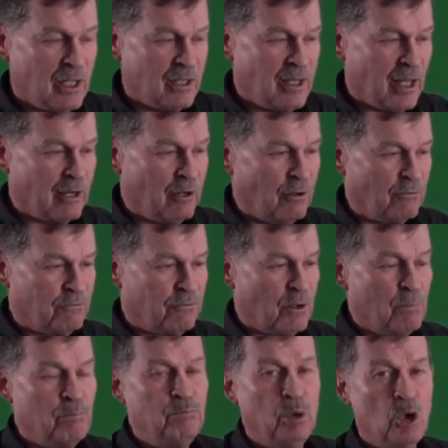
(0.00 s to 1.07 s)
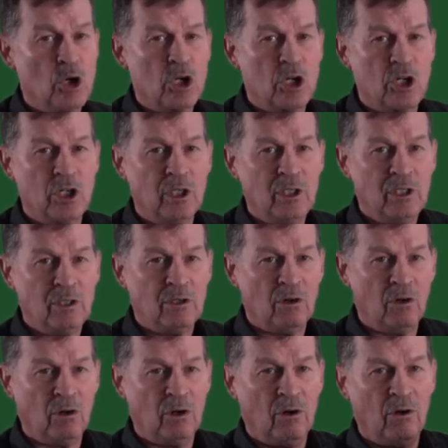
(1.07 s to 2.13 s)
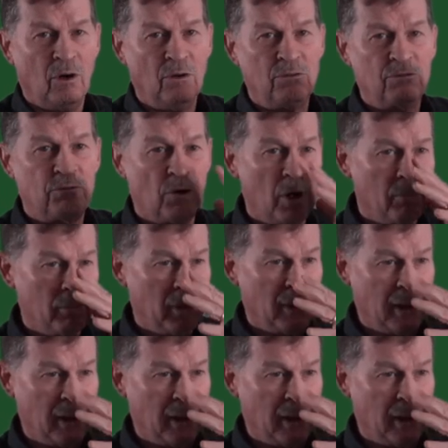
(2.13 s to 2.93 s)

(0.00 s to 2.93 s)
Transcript: that are from book or from